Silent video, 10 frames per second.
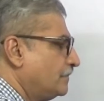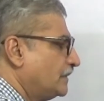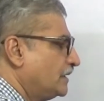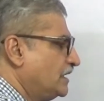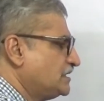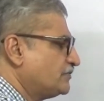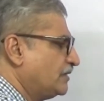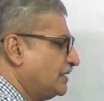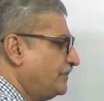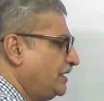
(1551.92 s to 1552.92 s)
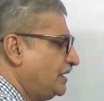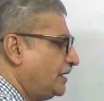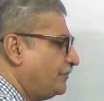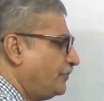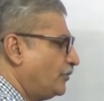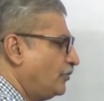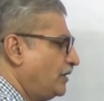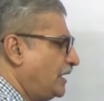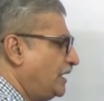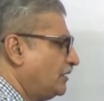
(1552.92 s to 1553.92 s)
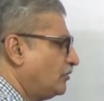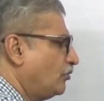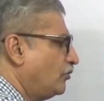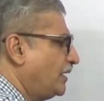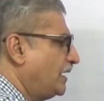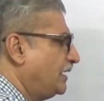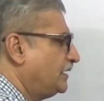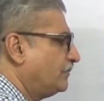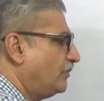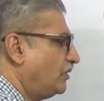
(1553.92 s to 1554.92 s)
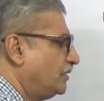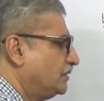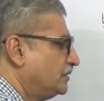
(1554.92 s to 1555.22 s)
This will be a polar covalent bond.